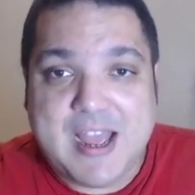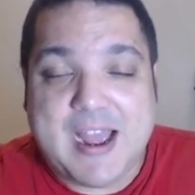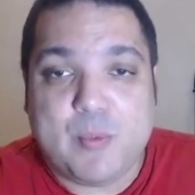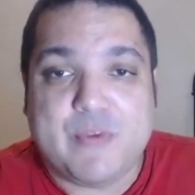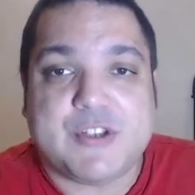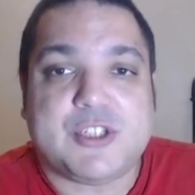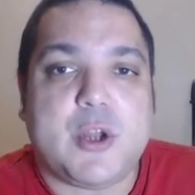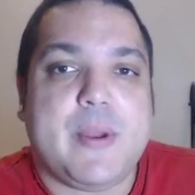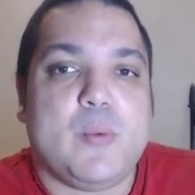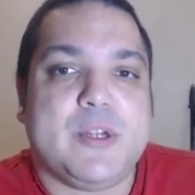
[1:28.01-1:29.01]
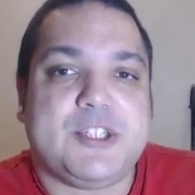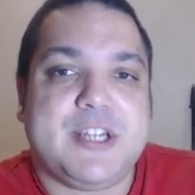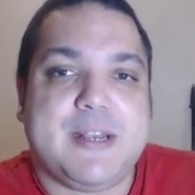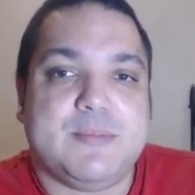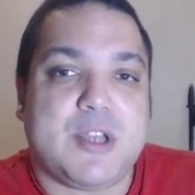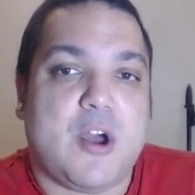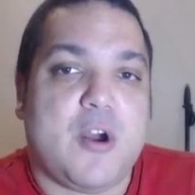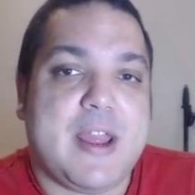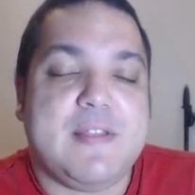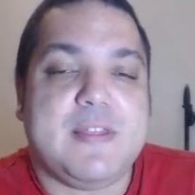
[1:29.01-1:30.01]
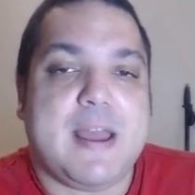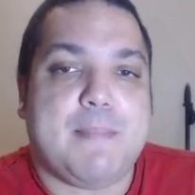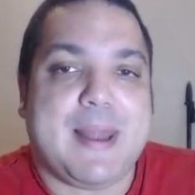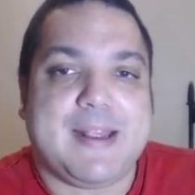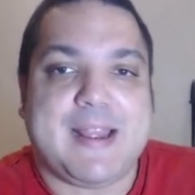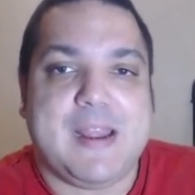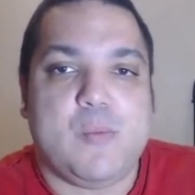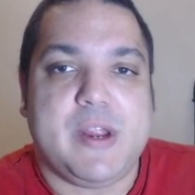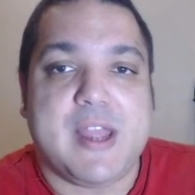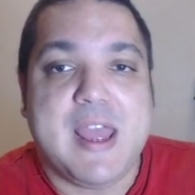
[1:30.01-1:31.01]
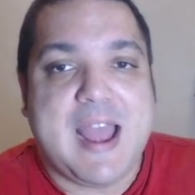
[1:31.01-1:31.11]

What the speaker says: and with us knowing which teams are in that blank game week,